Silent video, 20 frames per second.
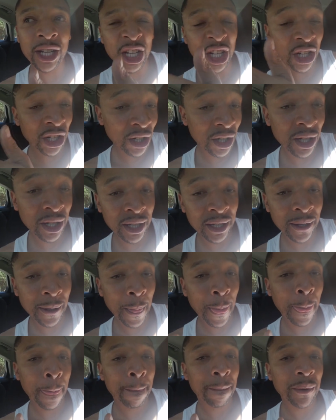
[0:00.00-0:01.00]
good,
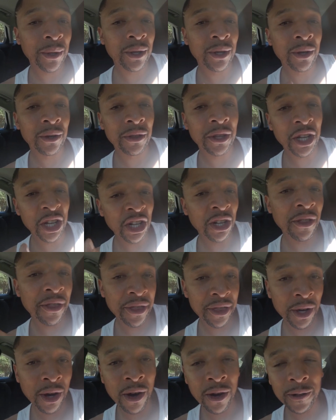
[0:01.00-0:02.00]
you know, the good
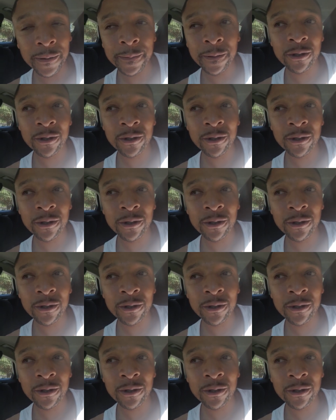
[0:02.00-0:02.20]
thought.